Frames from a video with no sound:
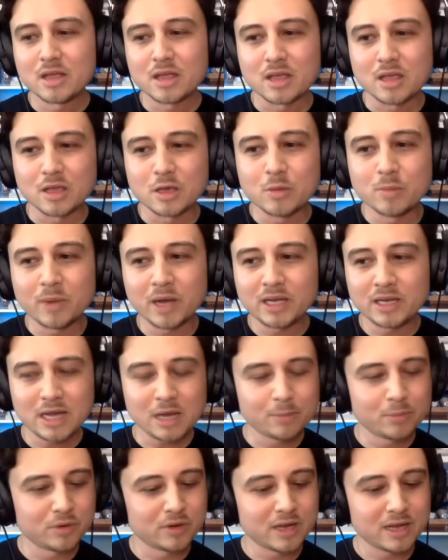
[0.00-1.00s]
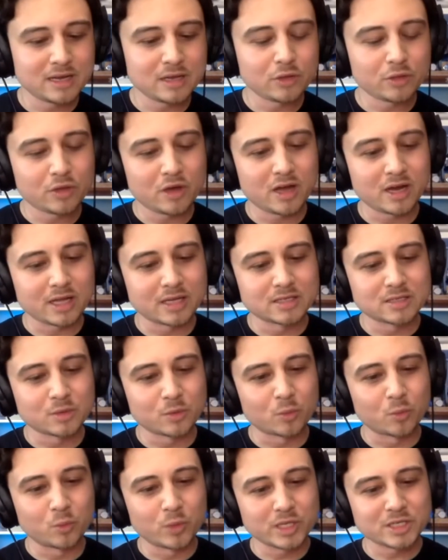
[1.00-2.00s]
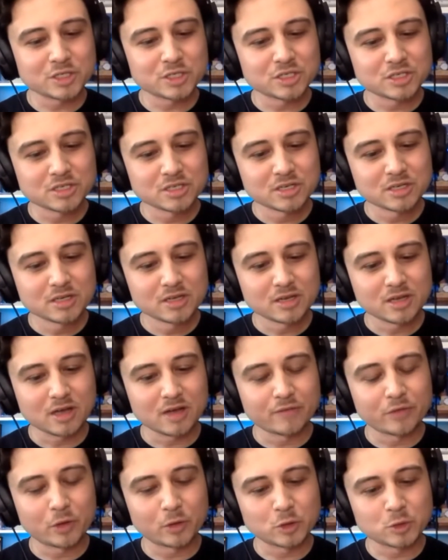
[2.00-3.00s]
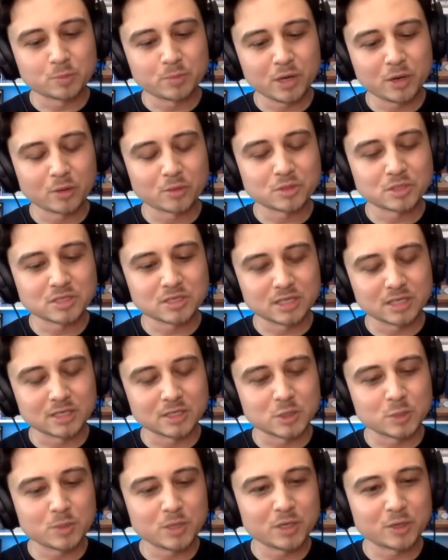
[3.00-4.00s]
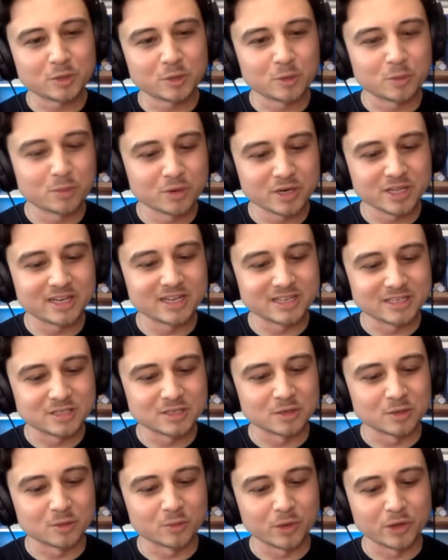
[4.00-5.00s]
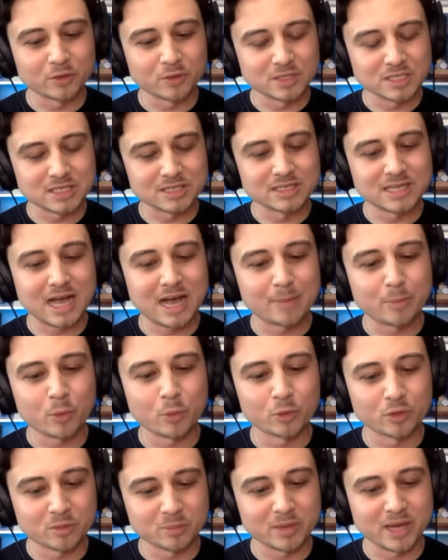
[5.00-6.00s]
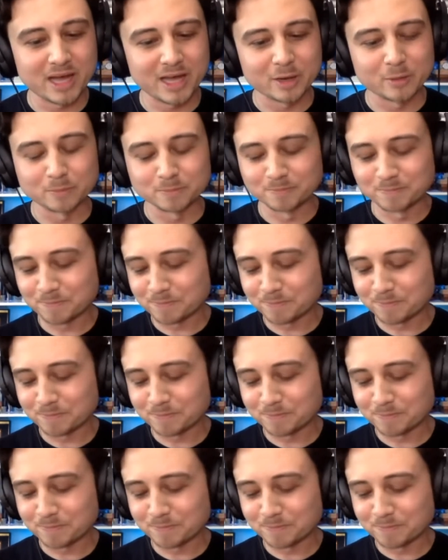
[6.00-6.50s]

You might not put any thought into which of those posts in the speaker you put it into, whether it's the top or the bottom.